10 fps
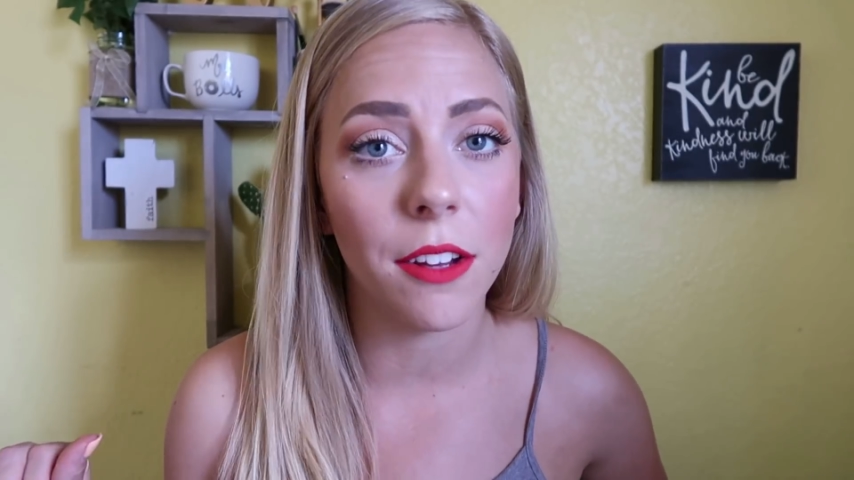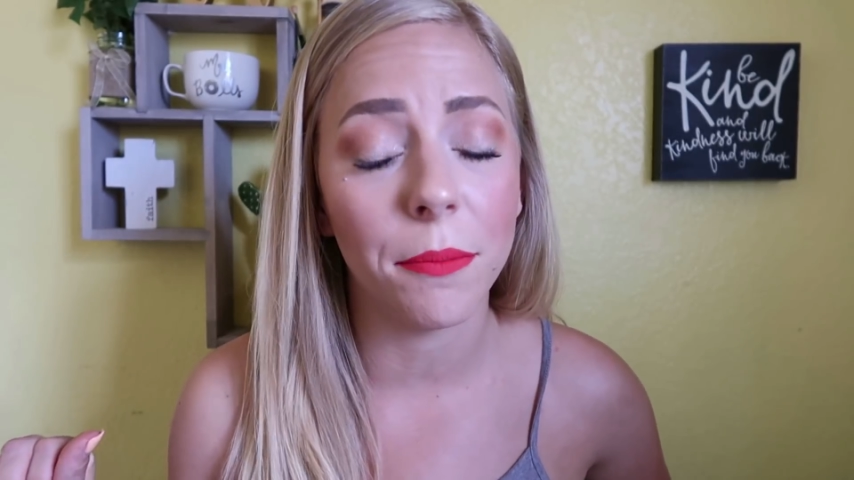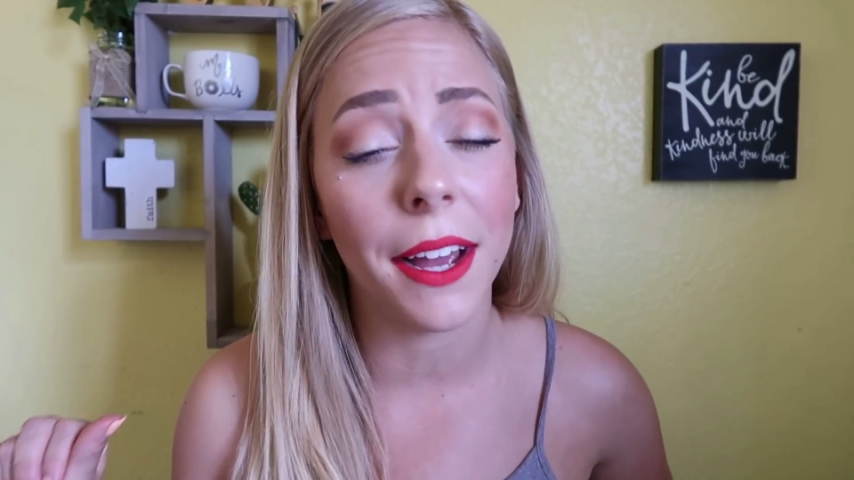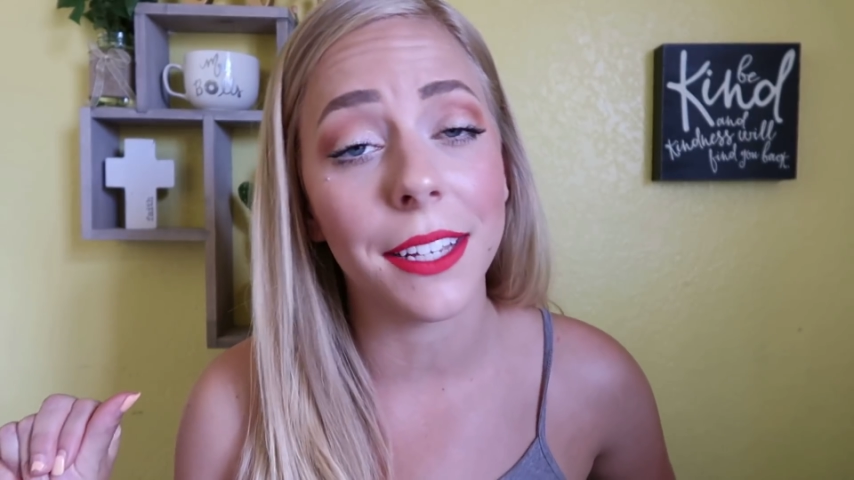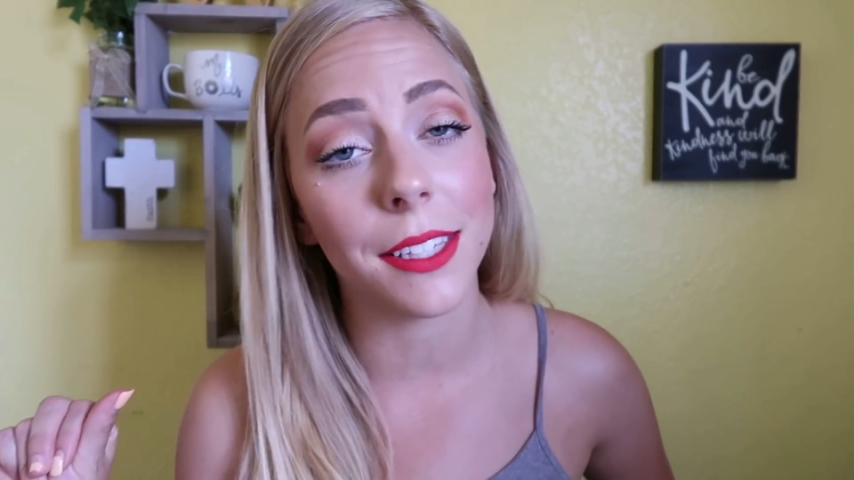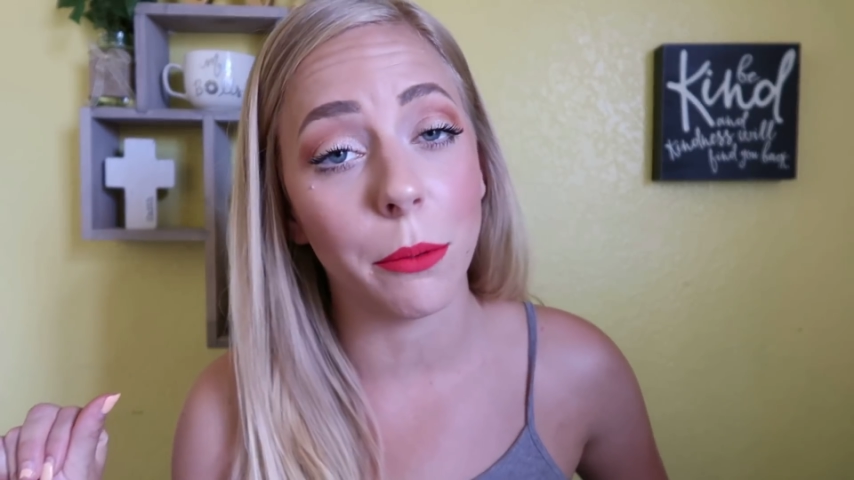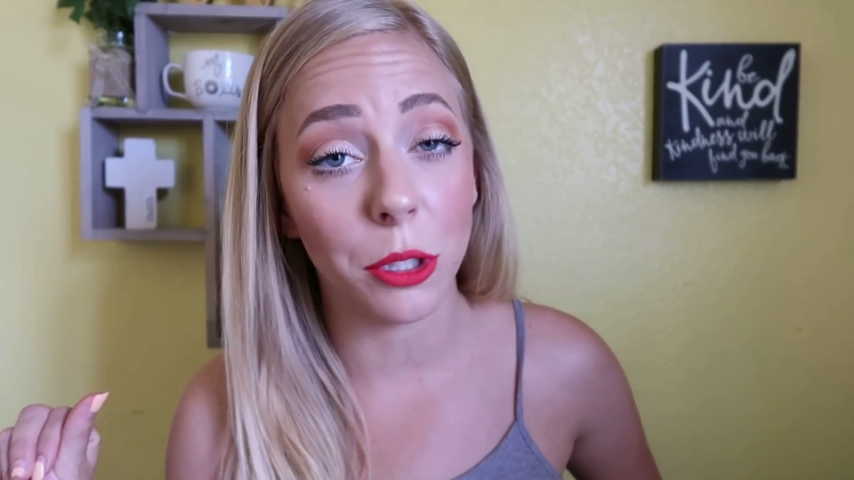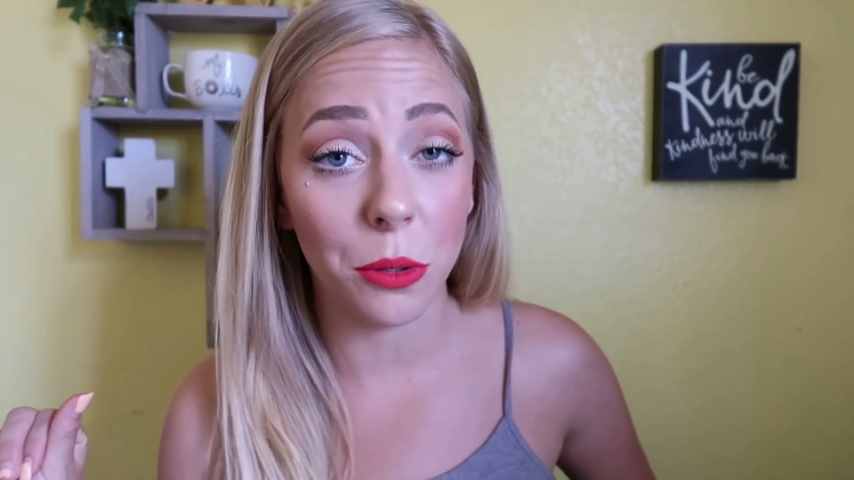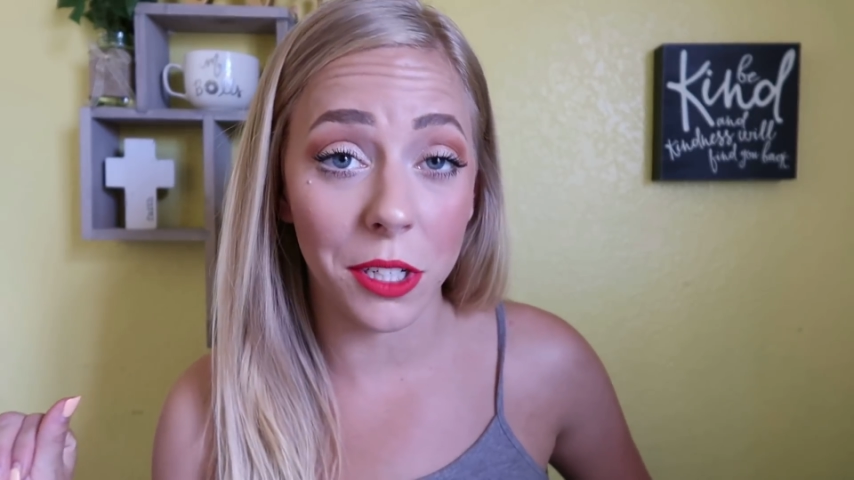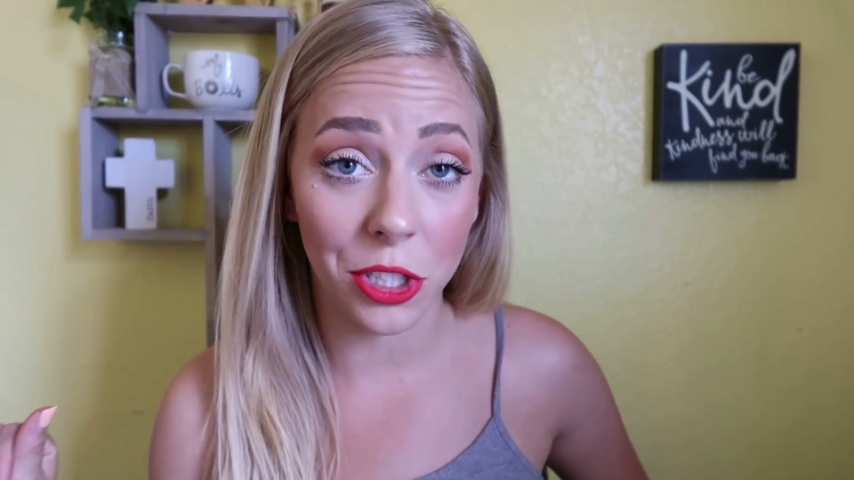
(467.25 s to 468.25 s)
of my
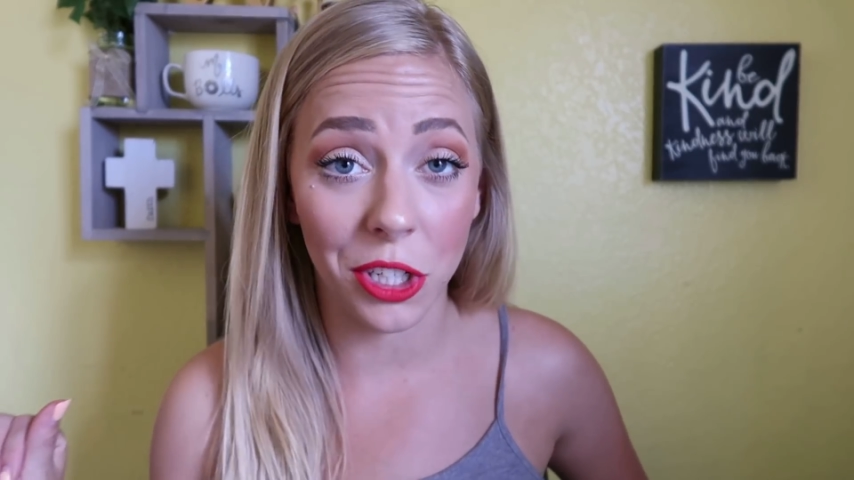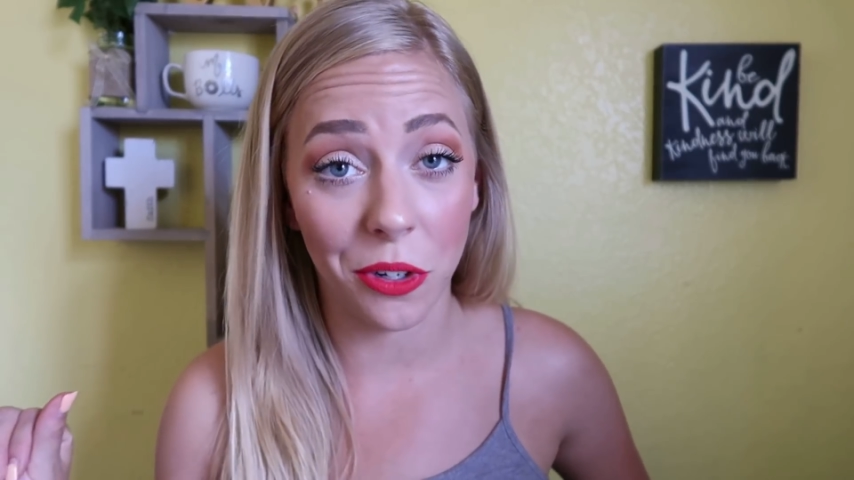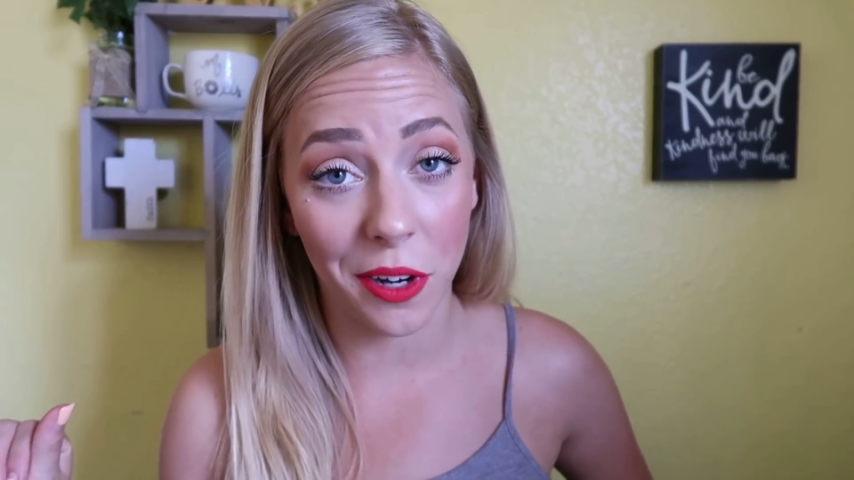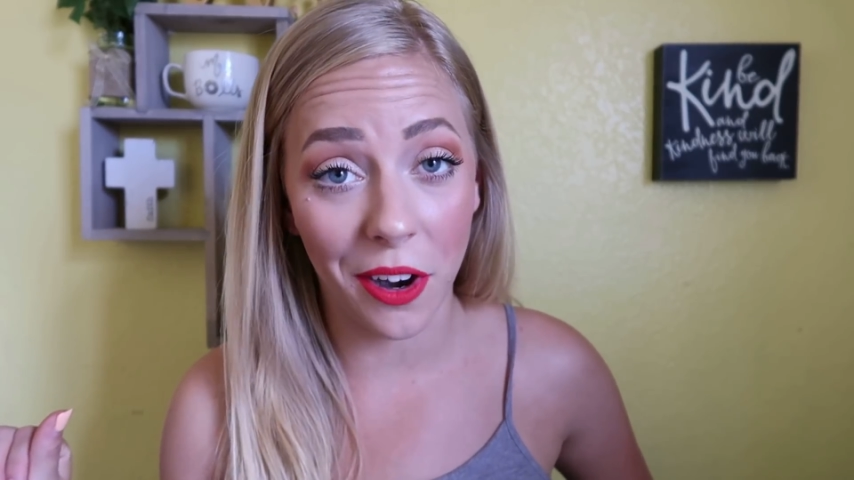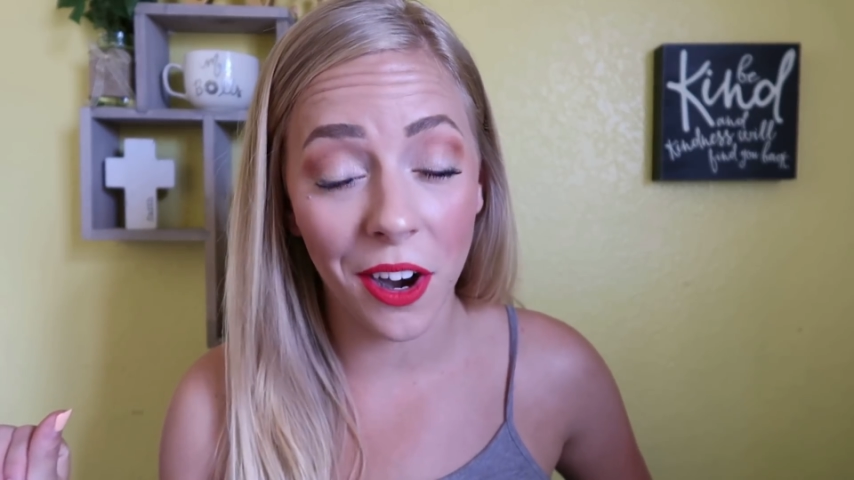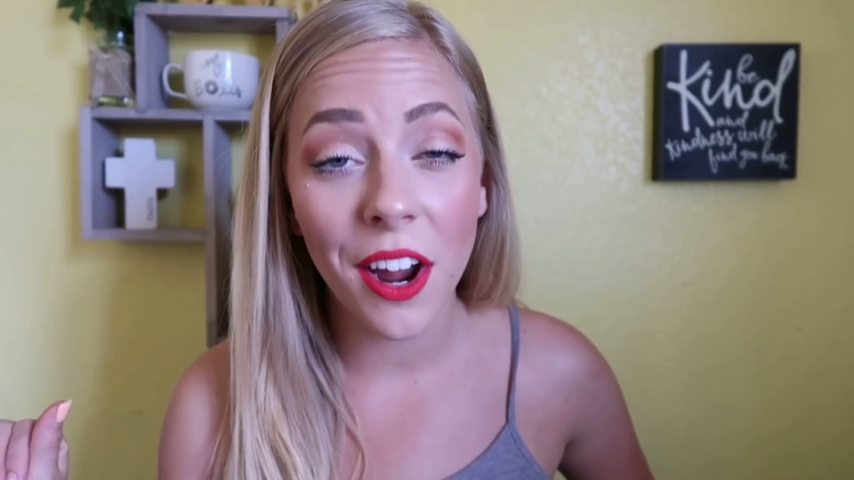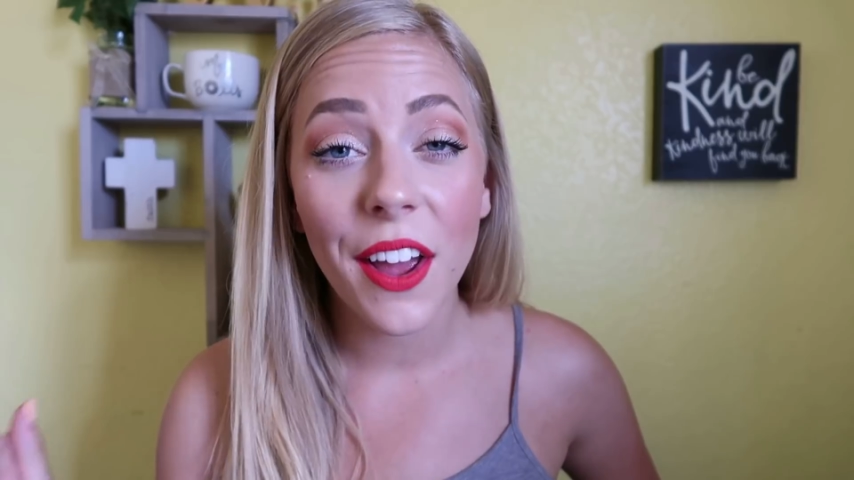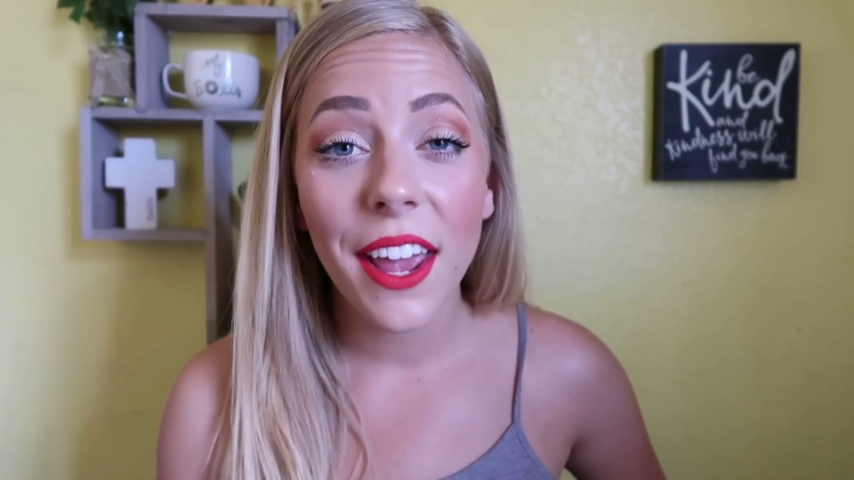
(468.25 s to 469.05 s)
substitute teaching career.